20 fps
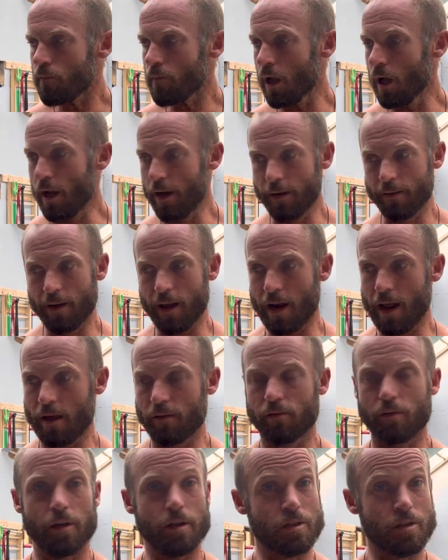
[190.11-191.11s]
and
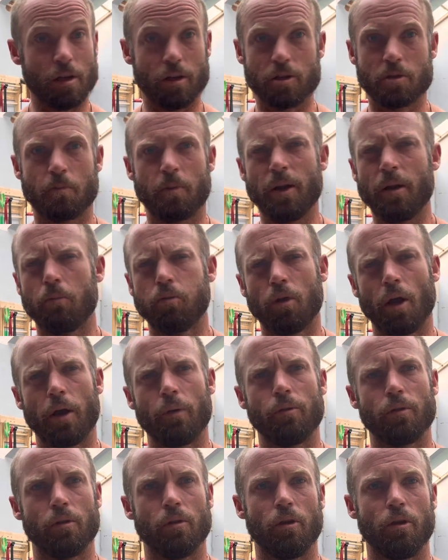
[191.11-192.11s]
athletes, and it's been applied
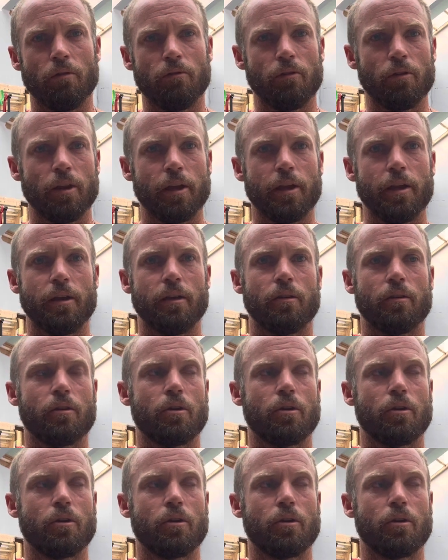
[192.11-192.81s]
with a lot of elite